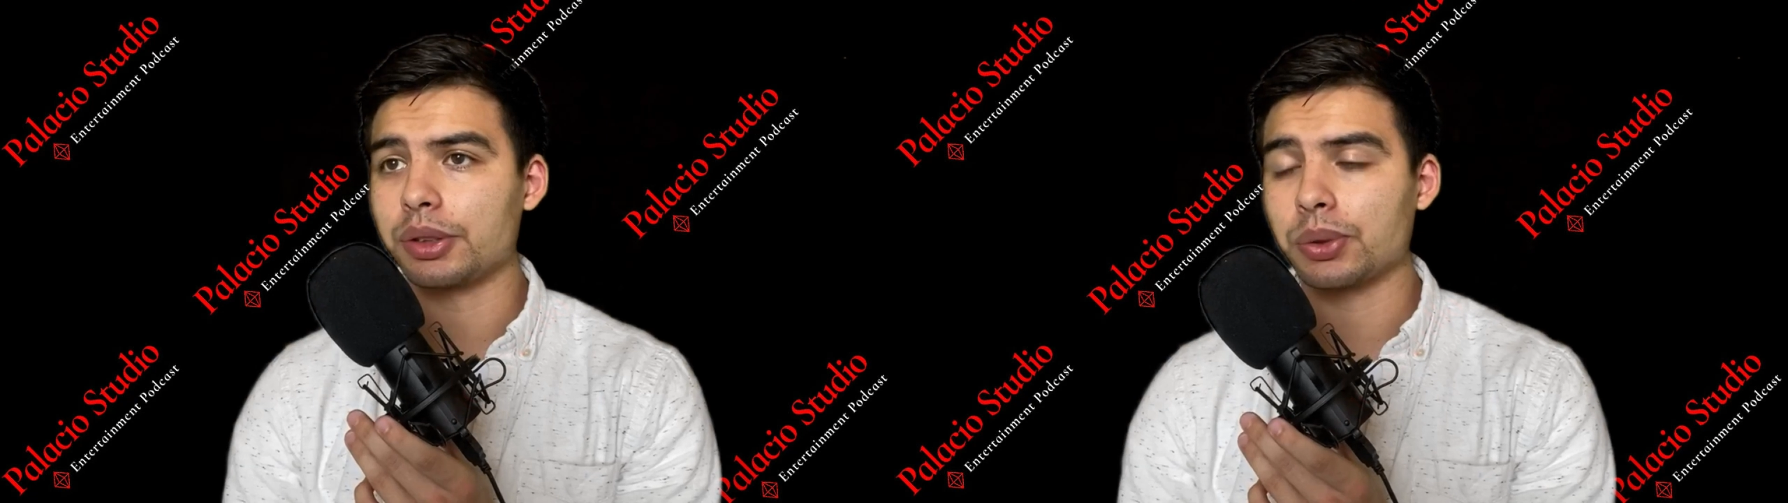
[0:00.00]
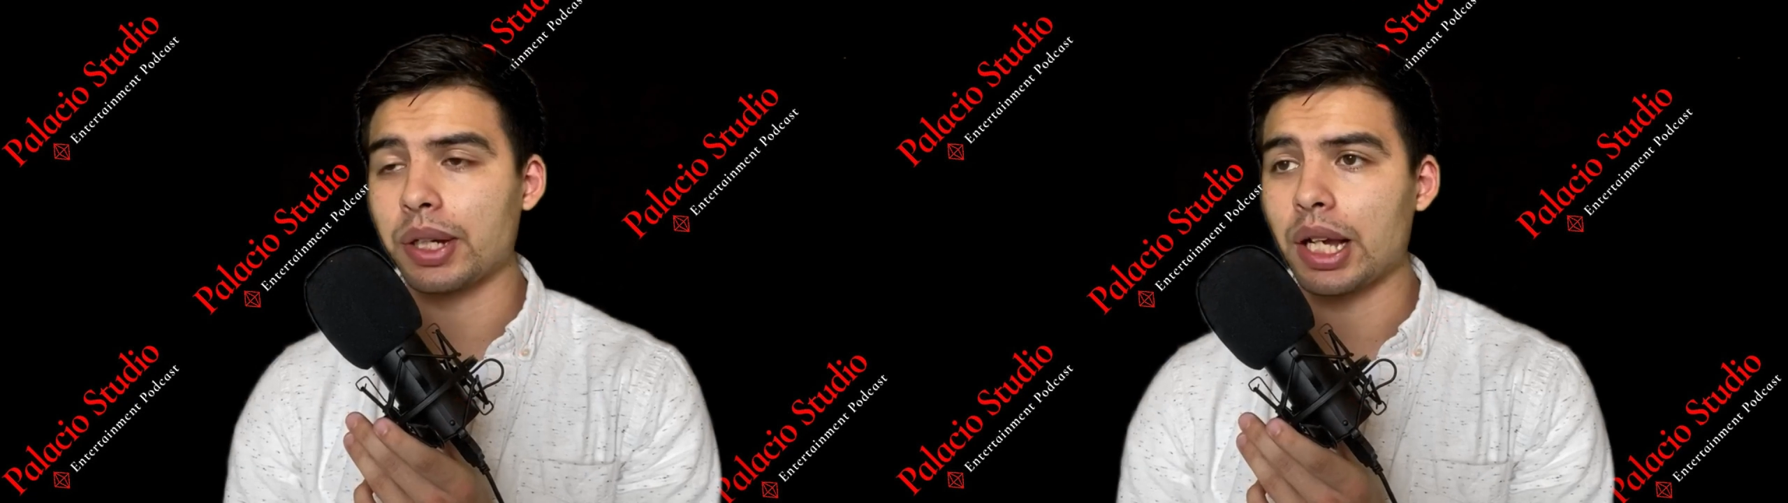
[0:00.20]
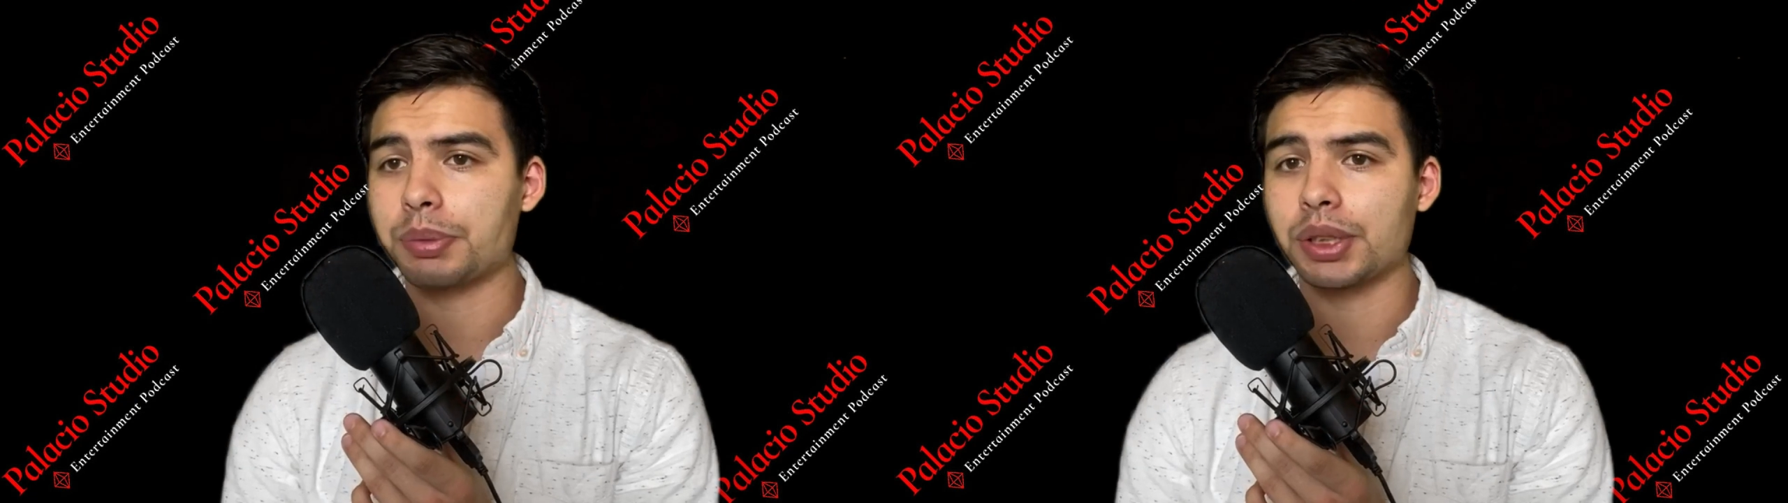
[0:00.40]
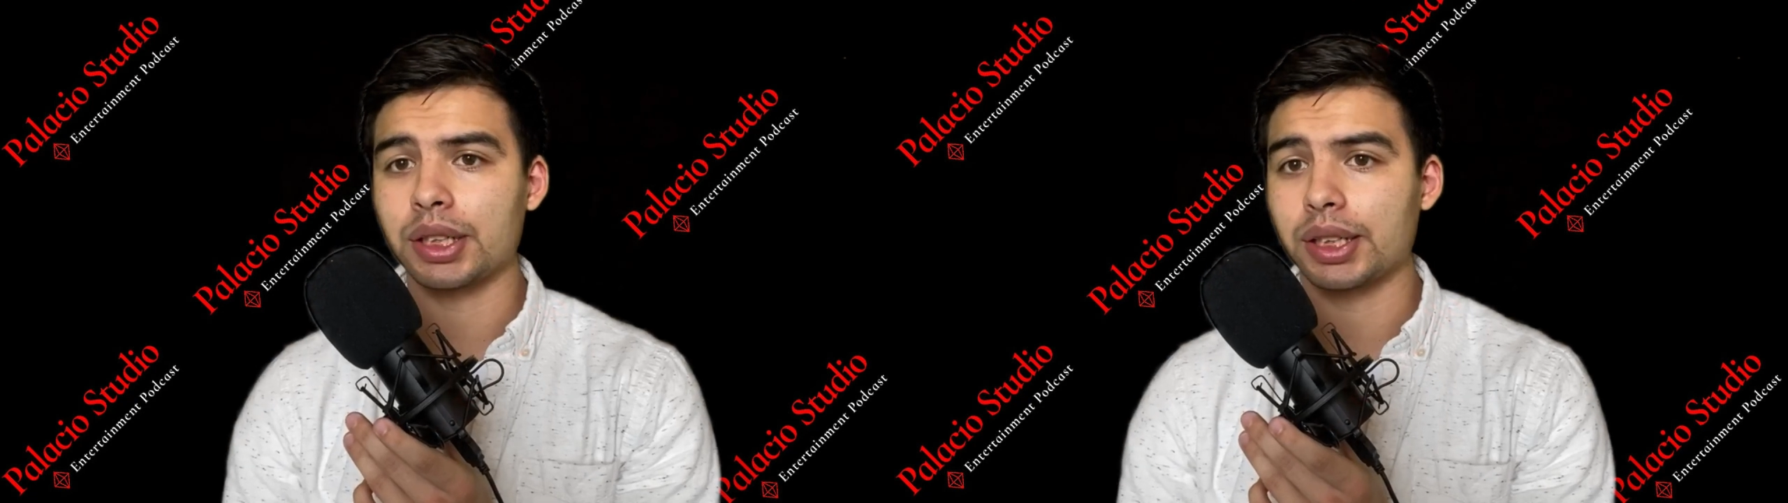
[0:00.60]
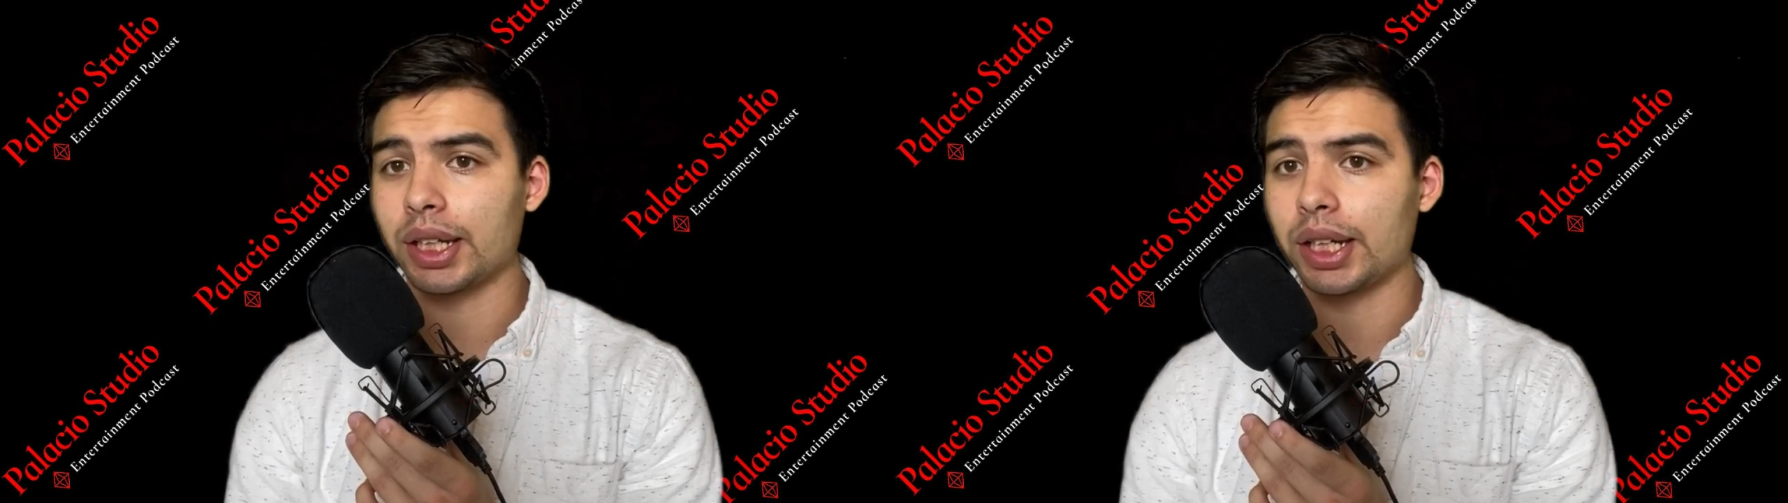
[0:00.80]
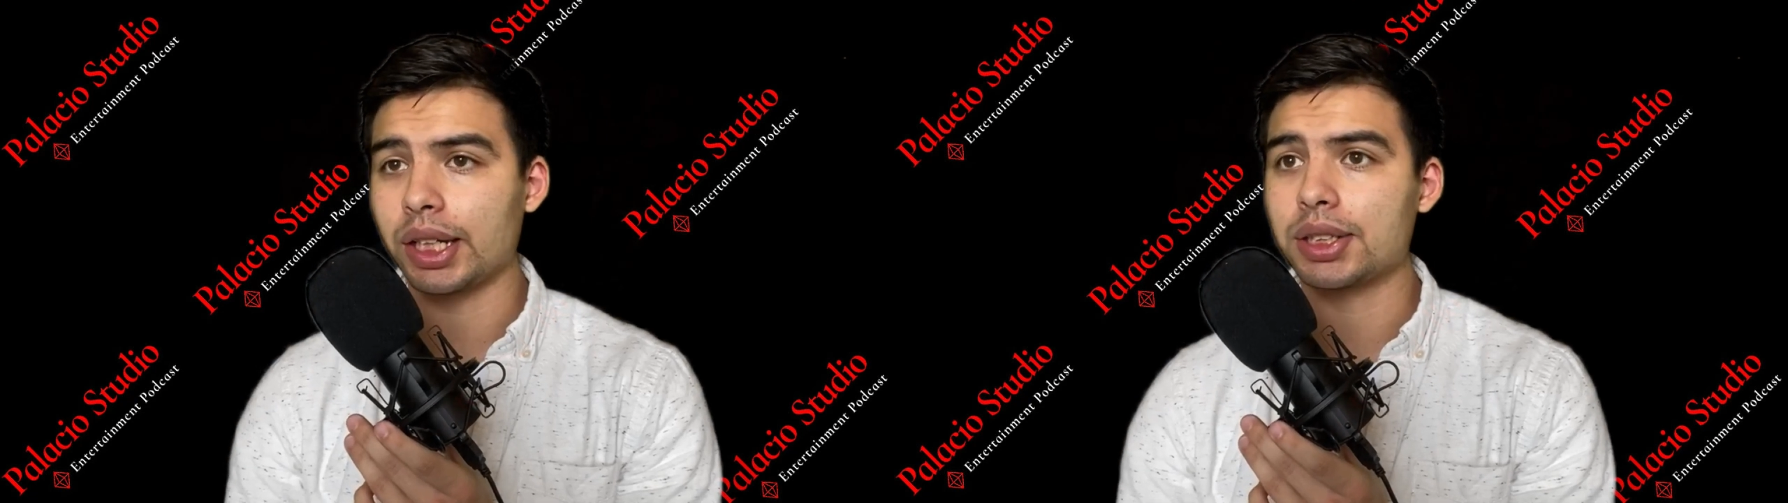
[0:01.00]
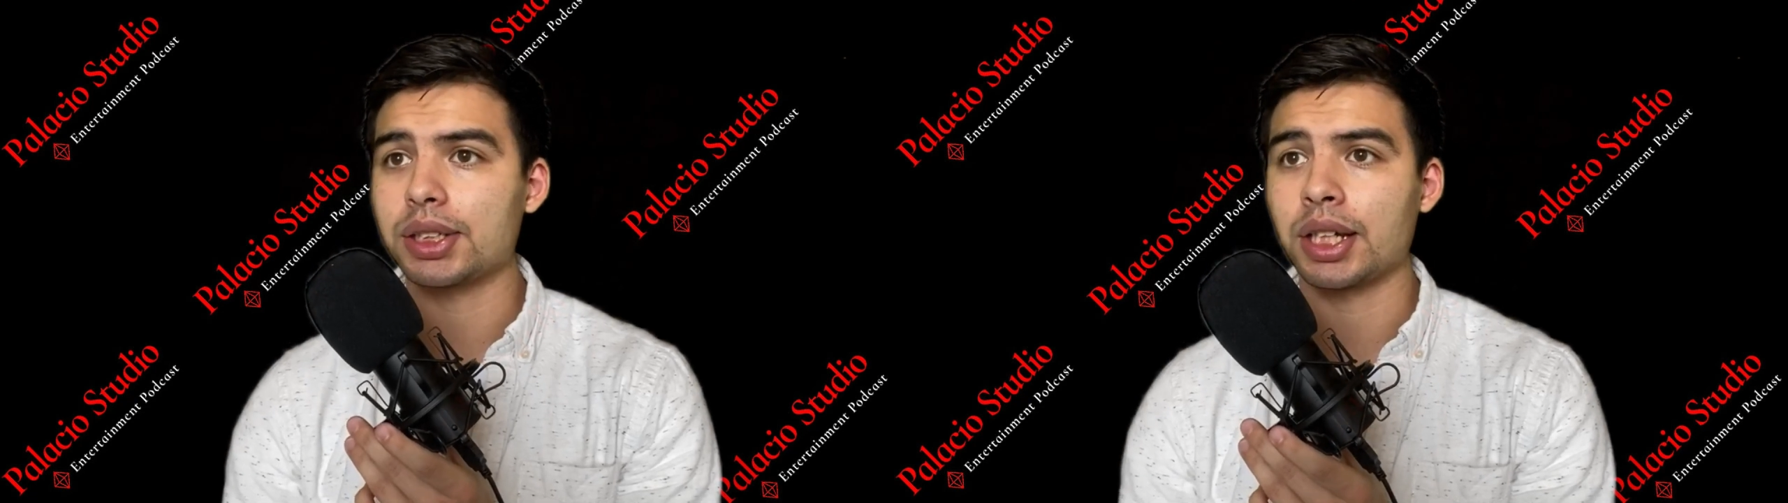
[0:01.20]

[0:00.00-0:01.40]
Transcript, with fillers: trapped and caged,